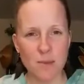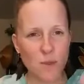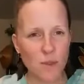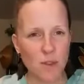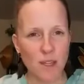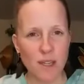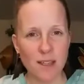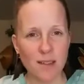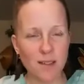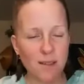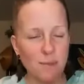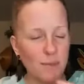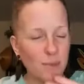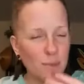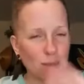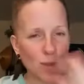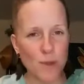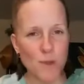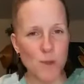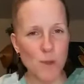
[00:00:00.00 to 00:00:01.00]
I'm sorry,
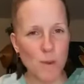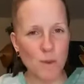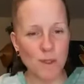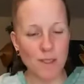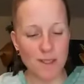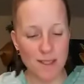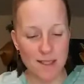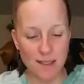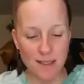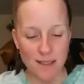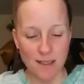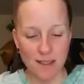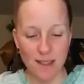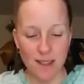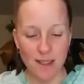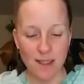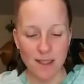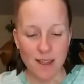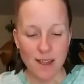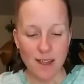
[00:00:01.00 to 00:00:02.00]
I'm losing the words here.
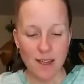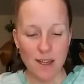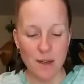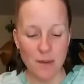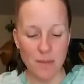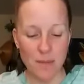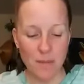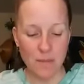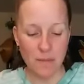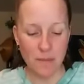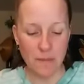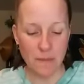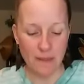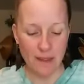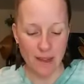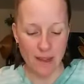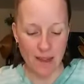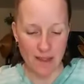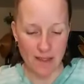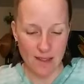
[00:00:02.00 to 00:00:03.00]
Um,
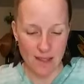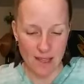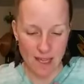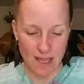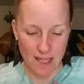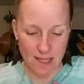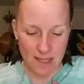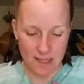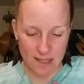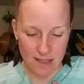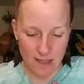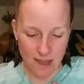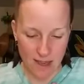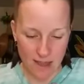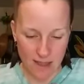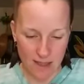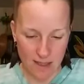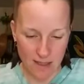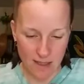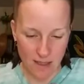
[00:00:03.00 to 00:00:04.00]
and they had
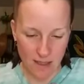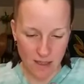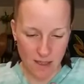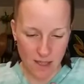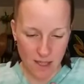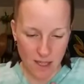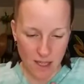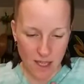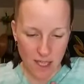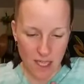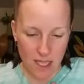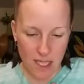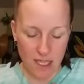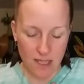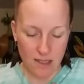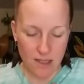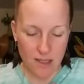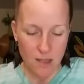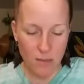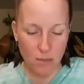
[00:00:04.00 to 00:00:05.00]
said,
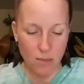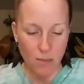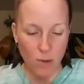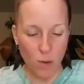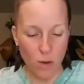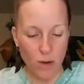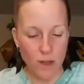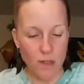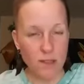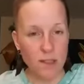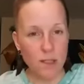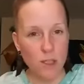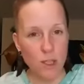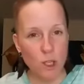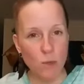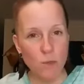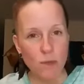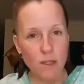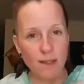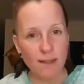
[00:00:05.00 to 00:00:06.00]
it supports the
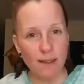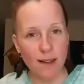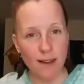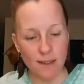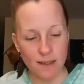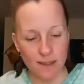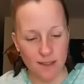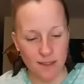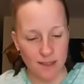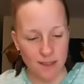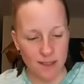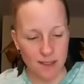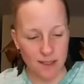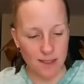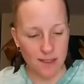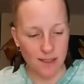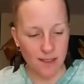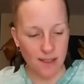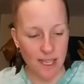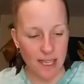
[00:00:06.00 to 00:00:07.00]
human
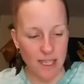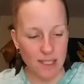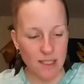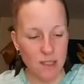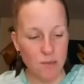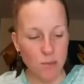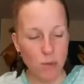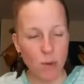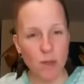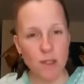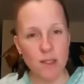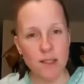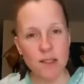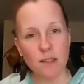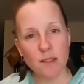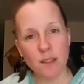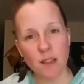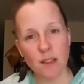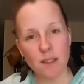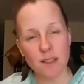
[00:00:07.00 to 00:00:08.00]
lungs like it
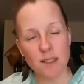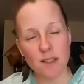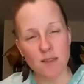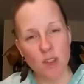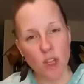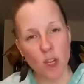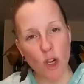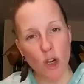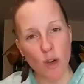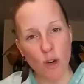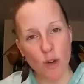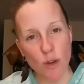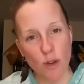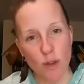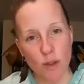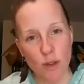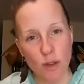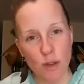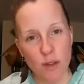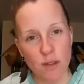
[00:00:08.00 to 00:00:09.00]
supports the lungs of the
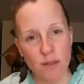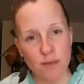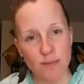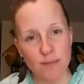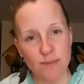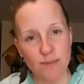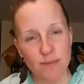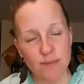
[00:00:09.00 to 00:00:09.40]
earth.